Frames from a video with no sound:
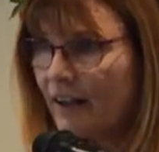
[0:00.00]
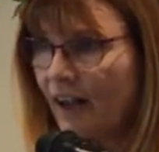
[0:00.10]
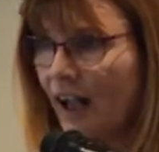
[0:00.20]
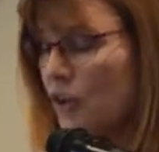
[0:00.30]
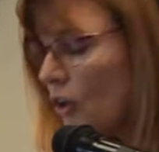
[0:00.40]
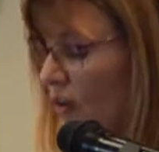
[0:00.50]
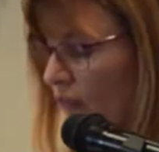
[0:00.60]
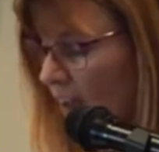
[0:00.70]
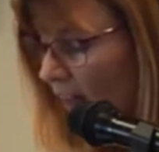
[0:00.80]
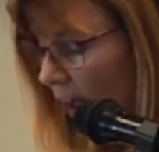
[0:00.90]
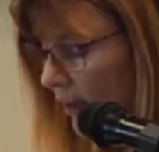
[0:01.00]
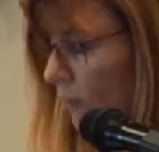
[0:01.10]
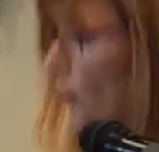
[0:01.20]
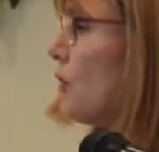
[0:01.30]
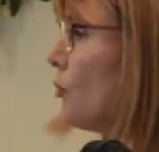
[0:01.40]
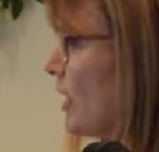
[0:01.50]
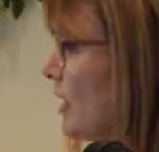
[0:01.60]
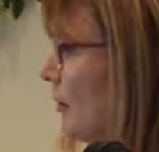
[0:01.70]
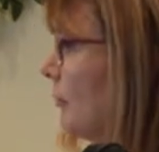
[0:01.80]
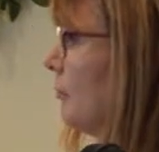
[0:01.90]
And you can read that when you read
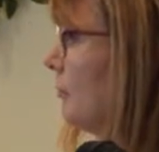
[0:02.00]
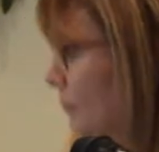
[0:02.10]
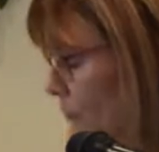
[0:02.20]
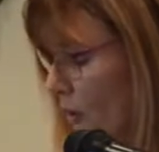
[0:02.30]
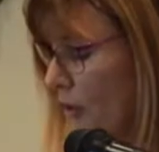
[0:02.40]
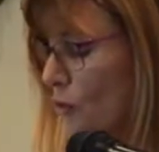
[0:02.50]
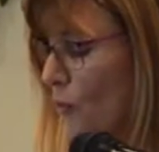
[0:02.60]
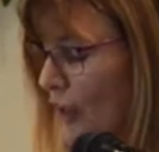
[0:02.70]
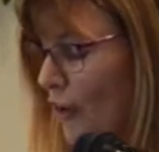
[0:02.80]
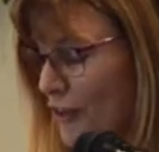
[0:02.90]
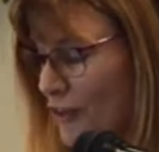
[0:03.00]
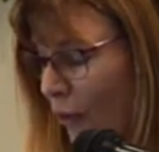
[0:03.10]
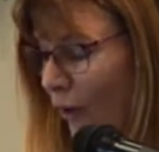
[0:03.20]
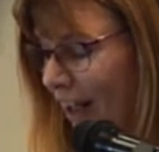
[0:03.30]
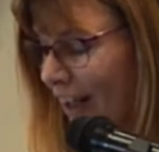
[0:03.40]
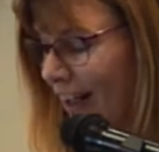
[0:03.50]
the when you read her story.